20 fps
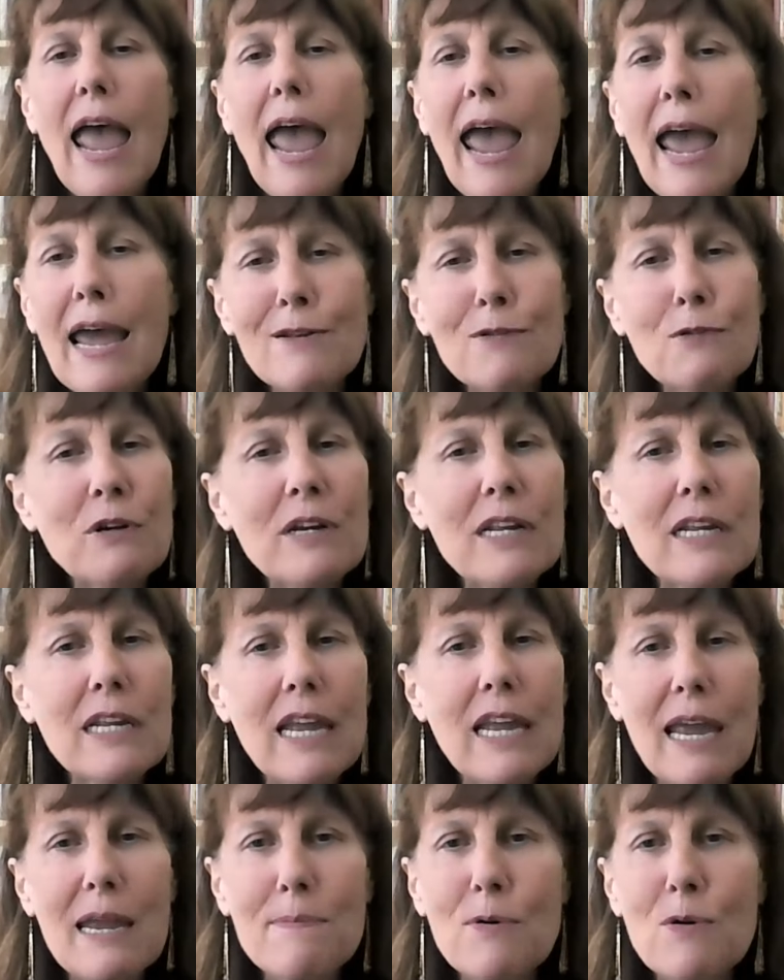Anne of Green
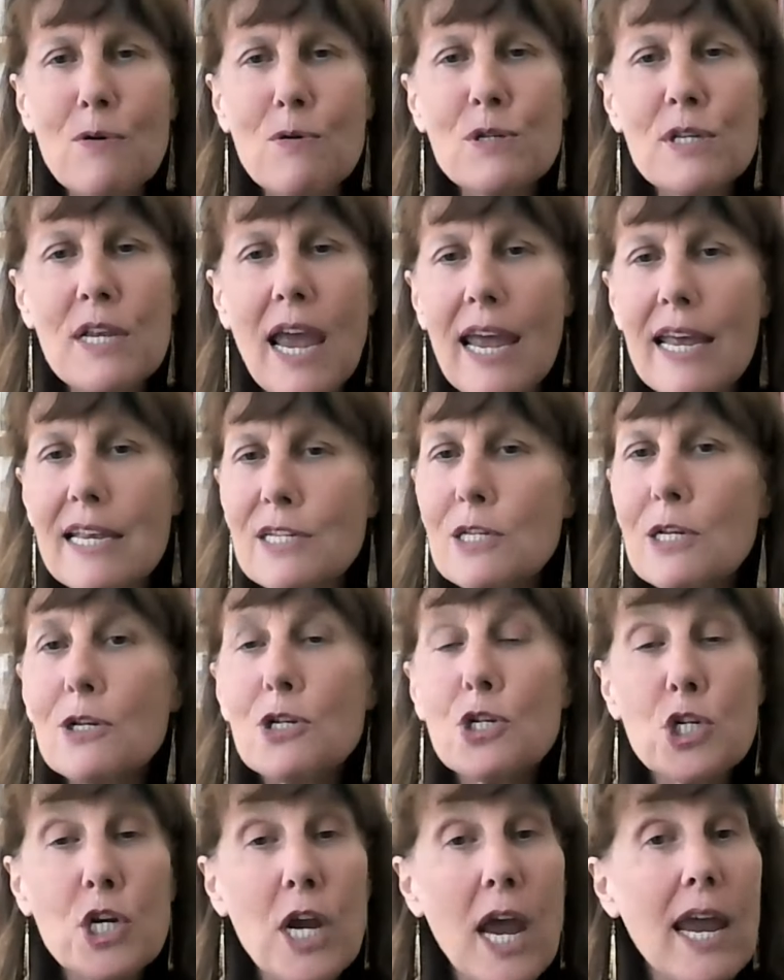Gables has
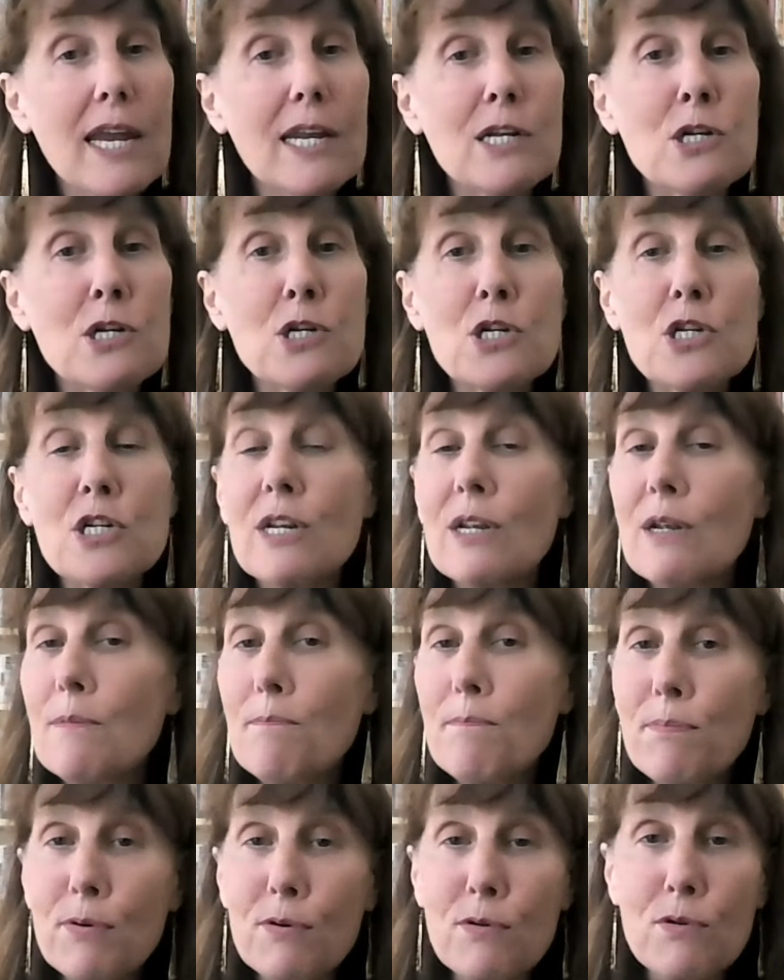changed,
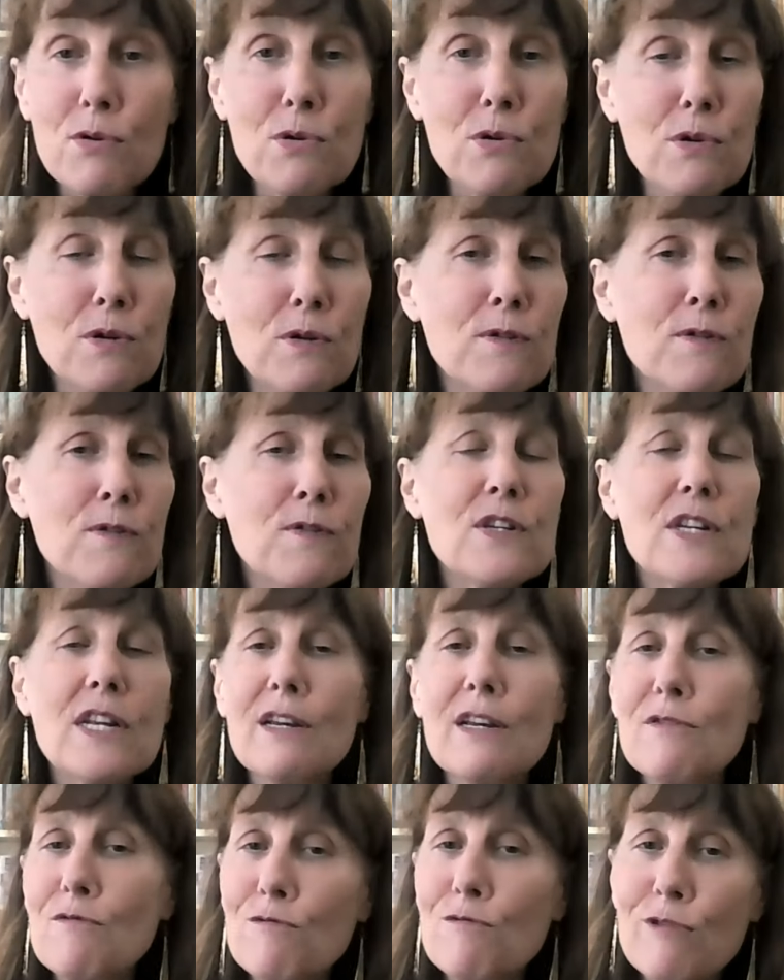improved,
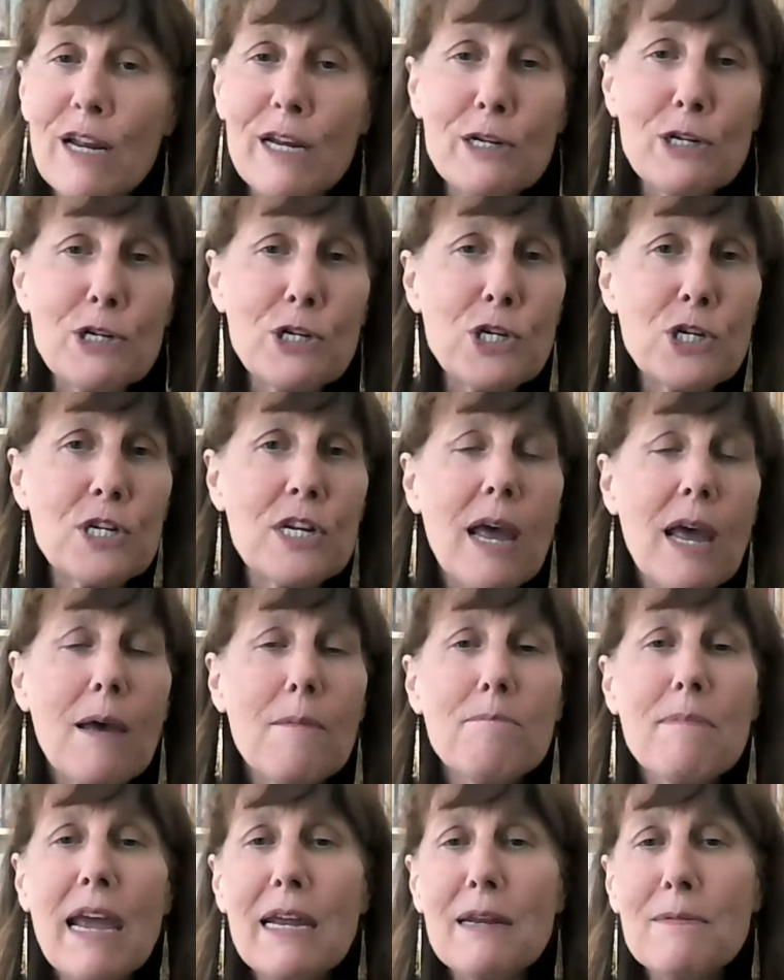enriched,
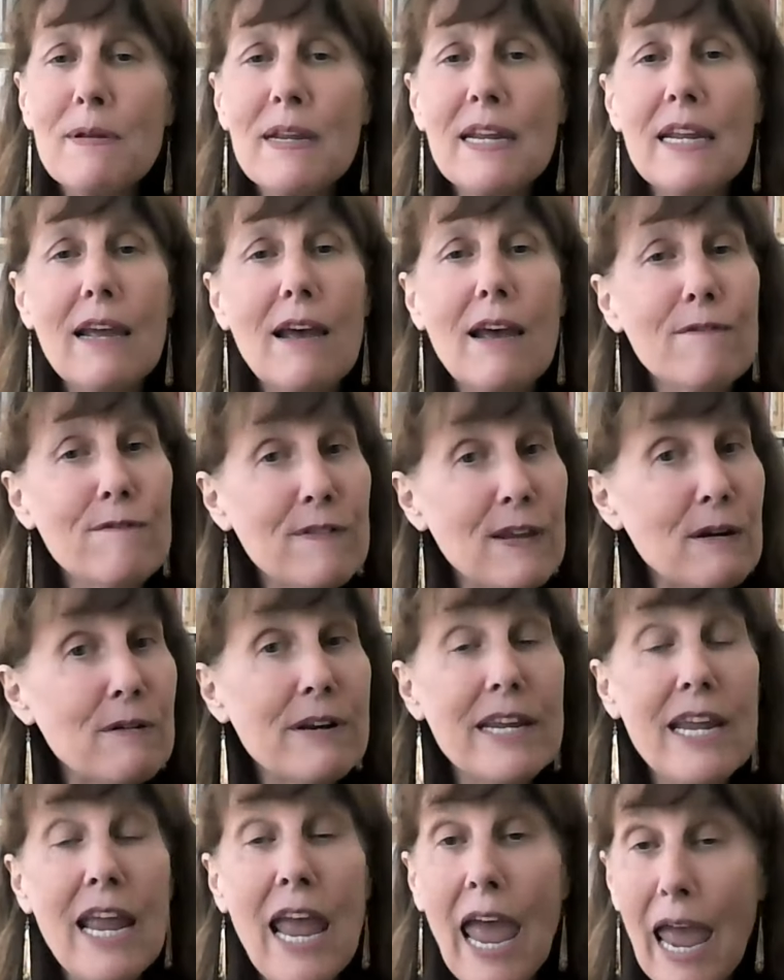made me a
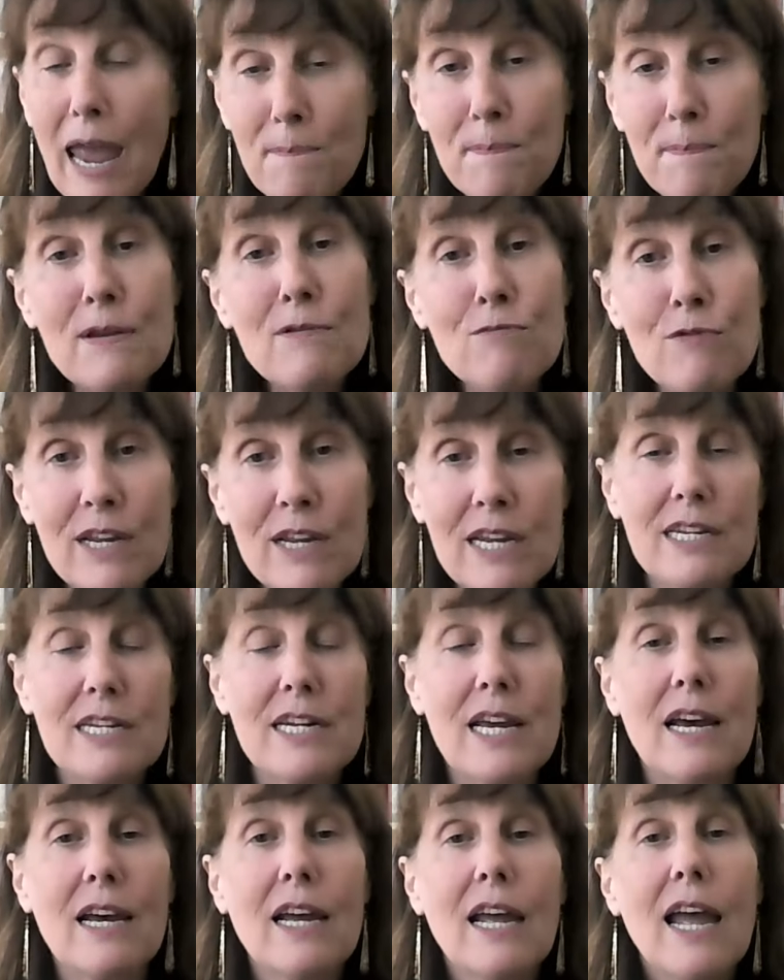very happy
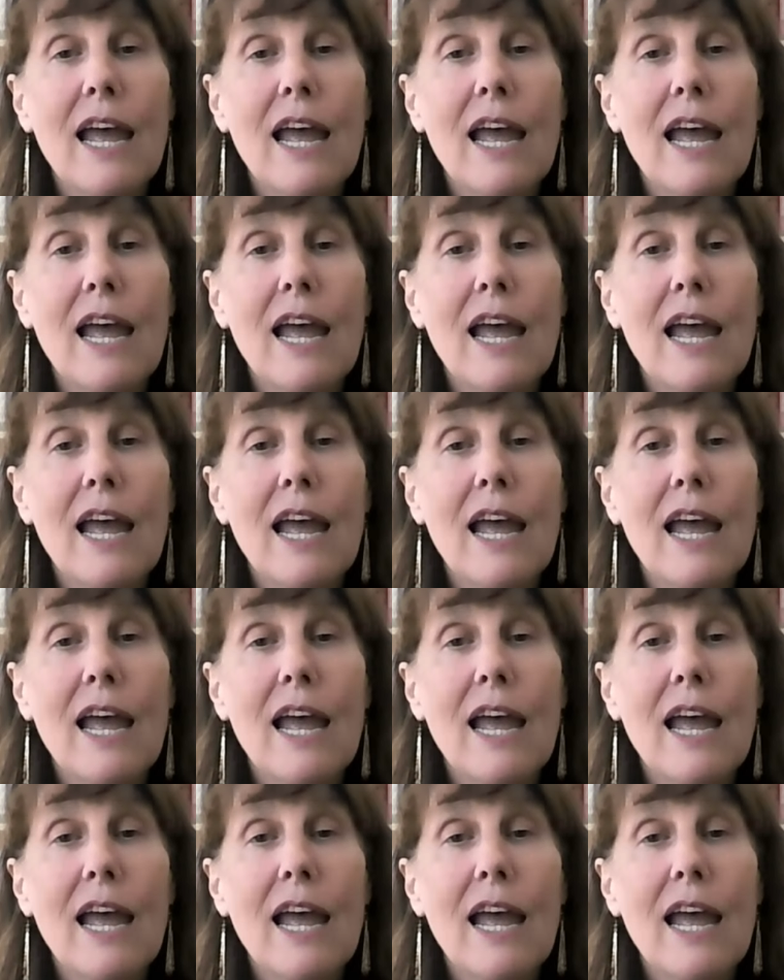reader.